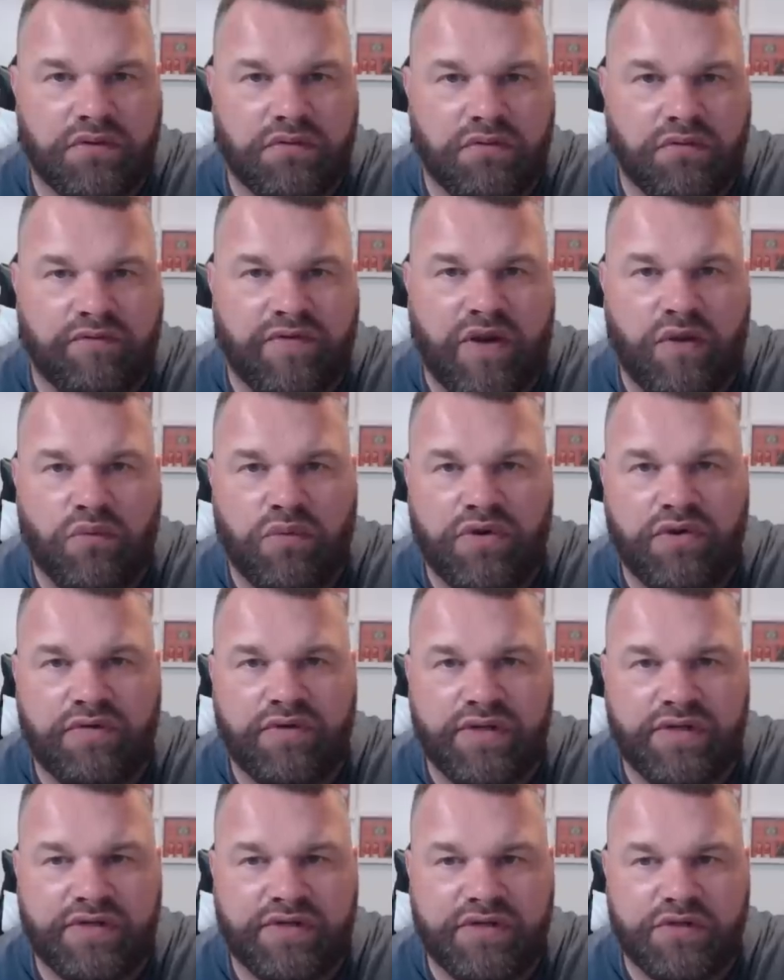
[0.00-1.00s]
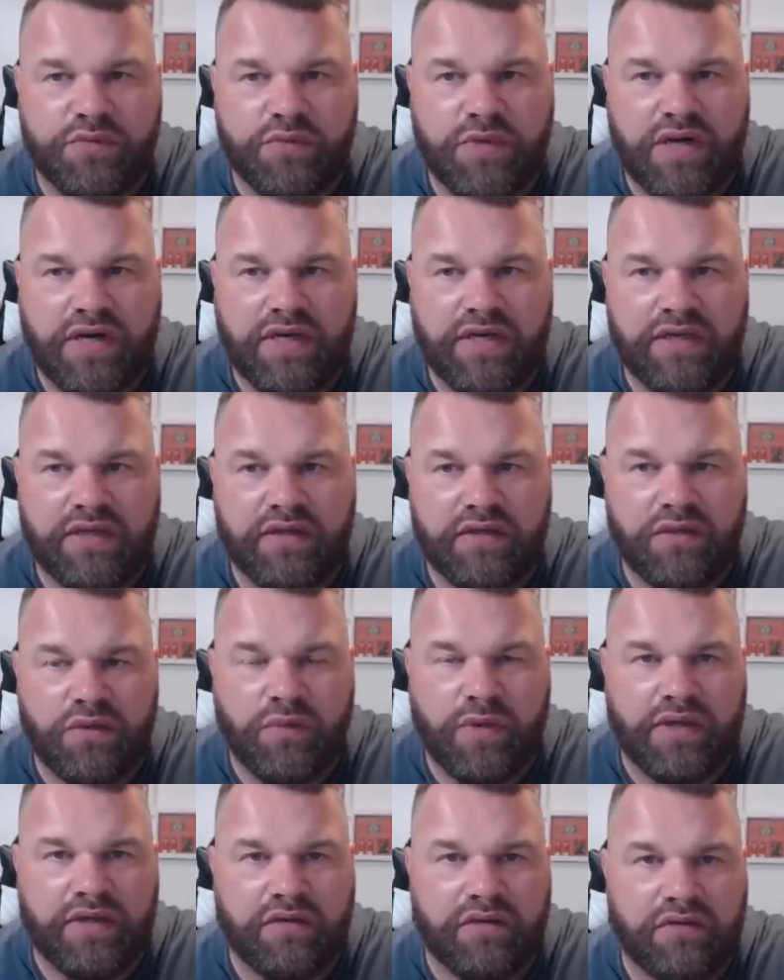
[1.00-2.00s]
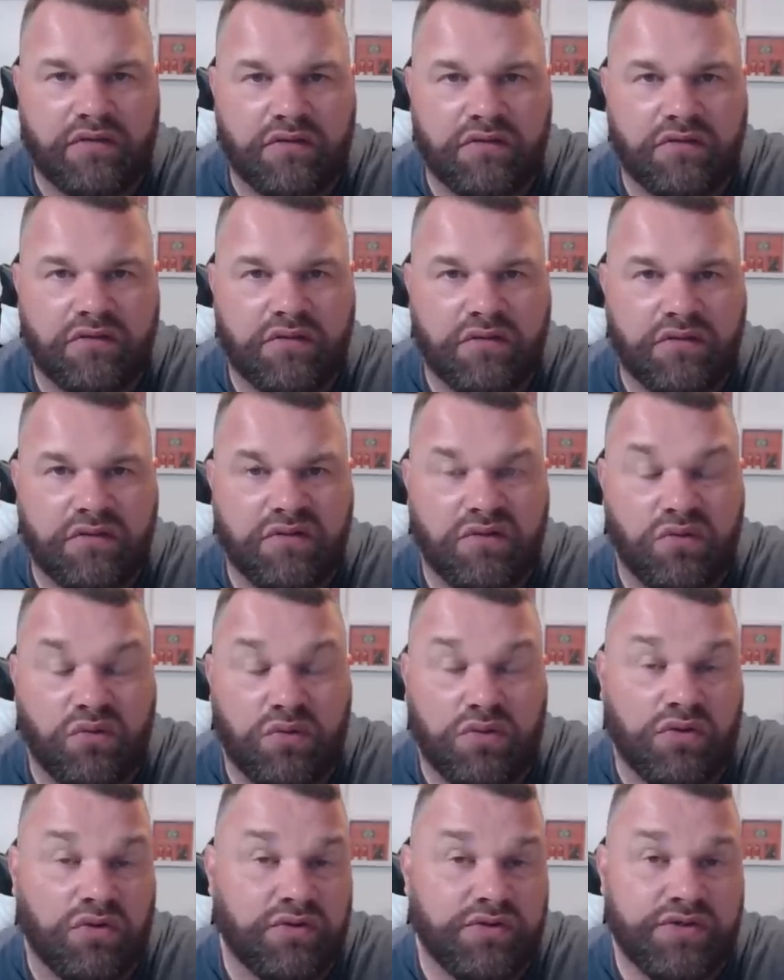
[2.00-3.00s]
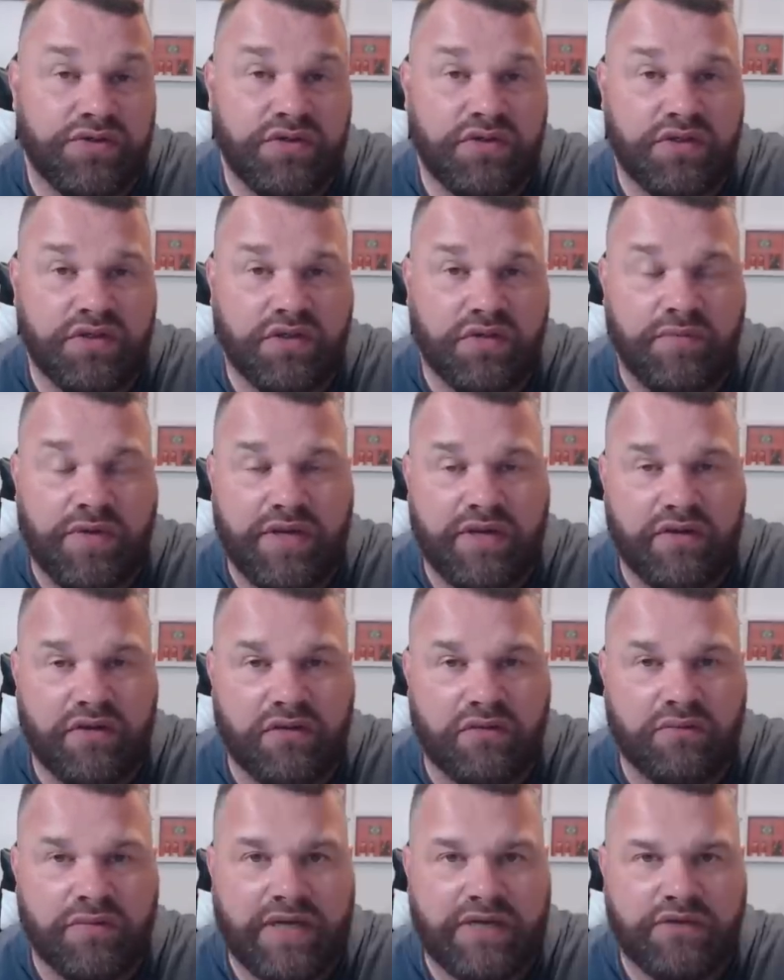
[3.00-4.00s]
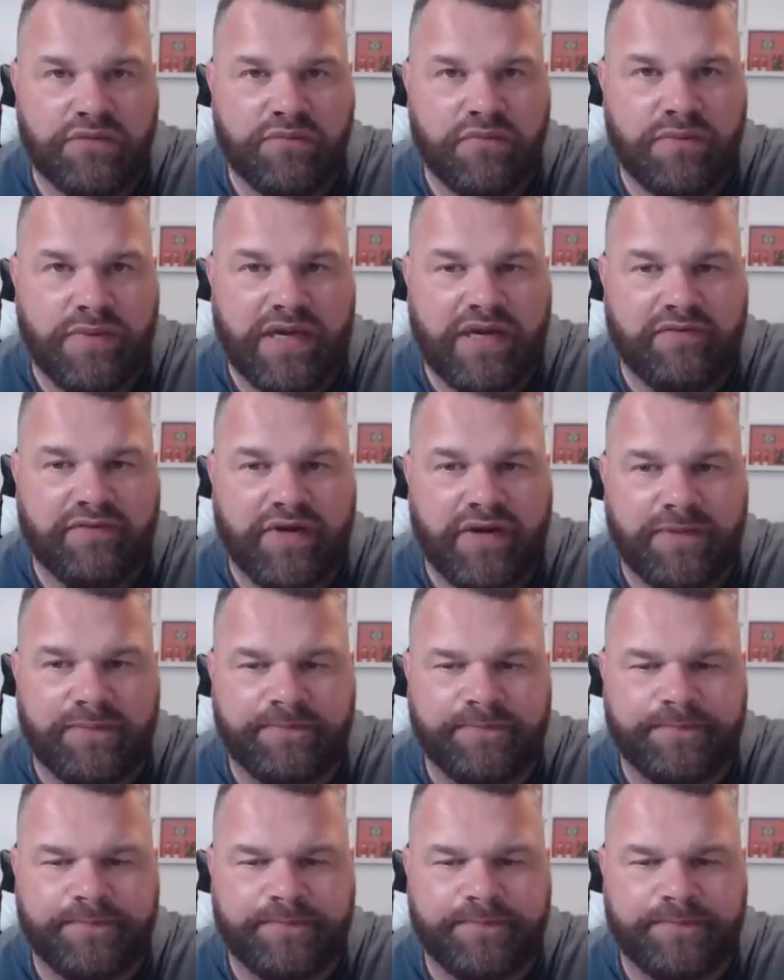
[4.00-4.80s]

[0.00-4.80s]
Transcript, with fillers: Well, that one of the reasons why he went, who knows, you can make your own minds up about that.